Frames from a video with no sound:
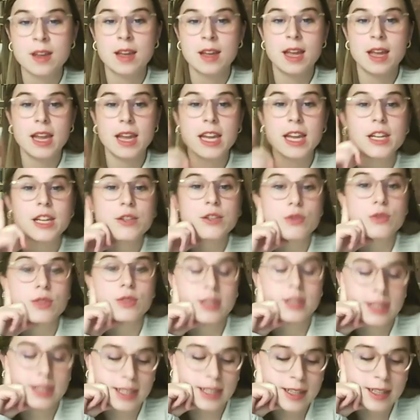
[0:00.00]

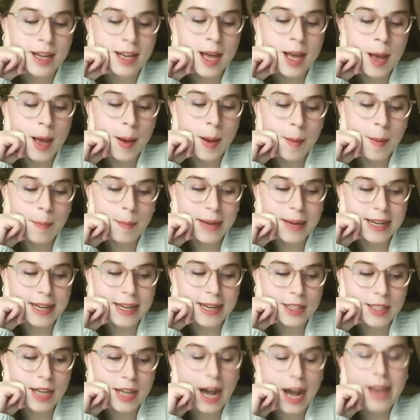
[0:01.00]
interesting. But
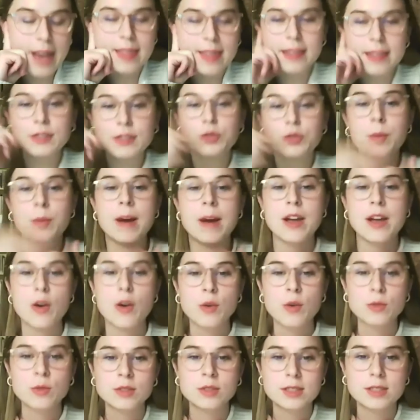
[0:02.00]
I think to my
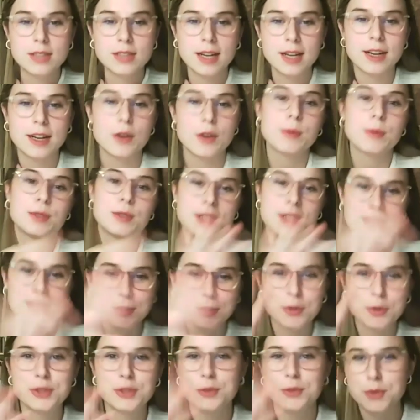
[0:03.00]
own study, obviously
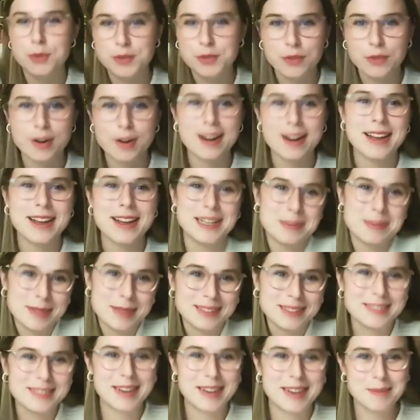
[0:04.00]
this question was for Anais,
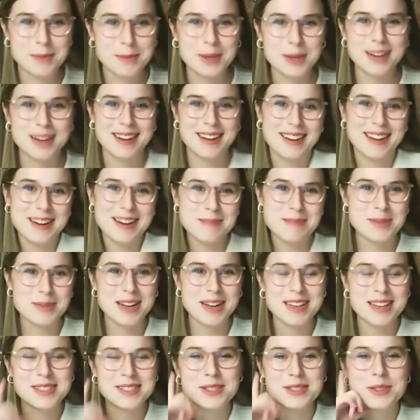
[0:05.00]
but I'm gonna
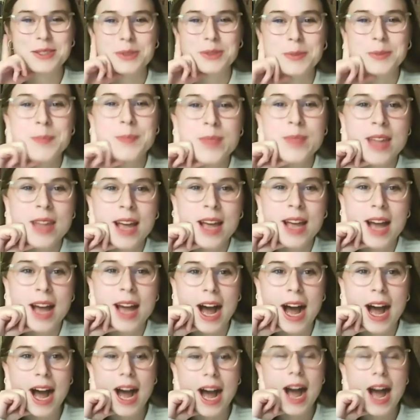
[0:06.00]
answer too.
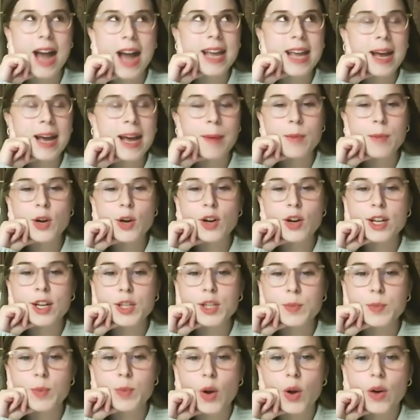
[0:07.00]
I am not
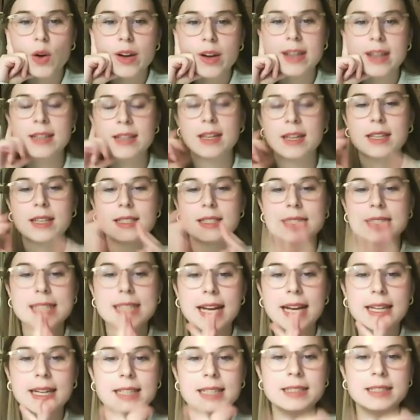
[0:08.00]
exploring
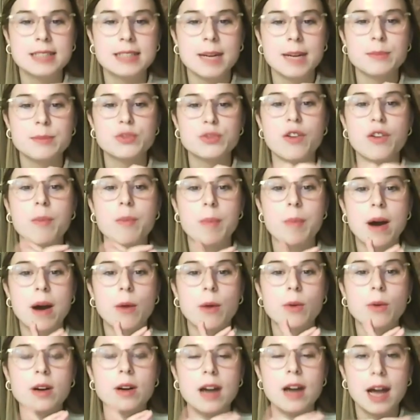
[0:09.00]
yet in terms of
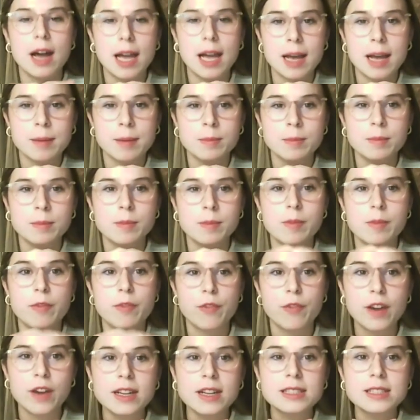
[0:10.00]
power. I am
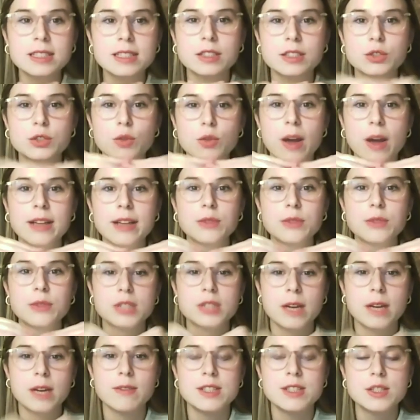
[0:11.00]
first trying to
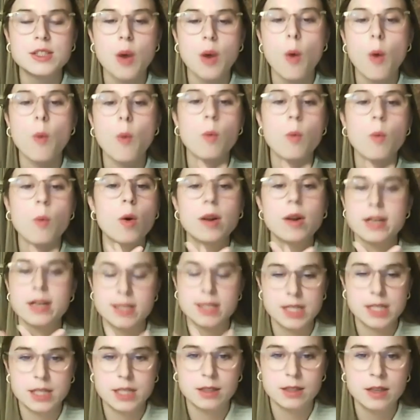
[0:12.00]
establish what
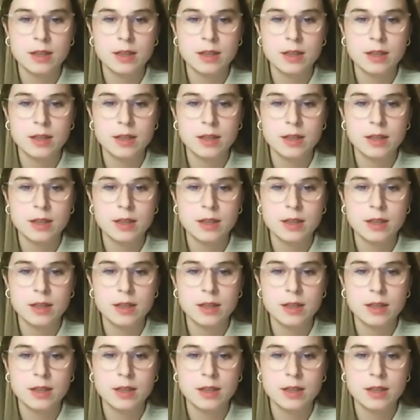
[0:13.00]
is there.